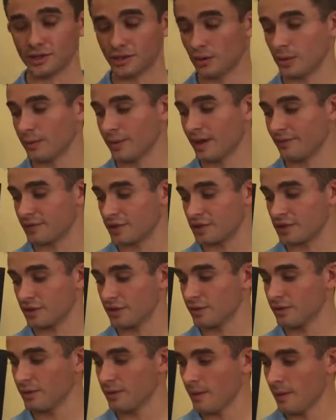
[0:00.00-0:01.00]
So what we have to
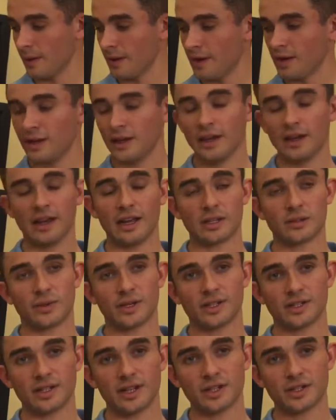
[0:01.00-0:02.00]
do is
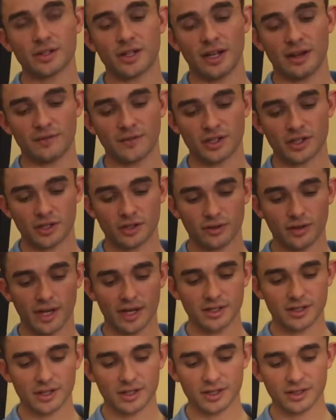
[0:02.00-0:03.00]
we essentially have this
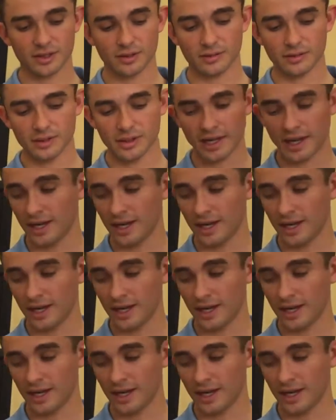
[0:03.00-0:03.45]
transistor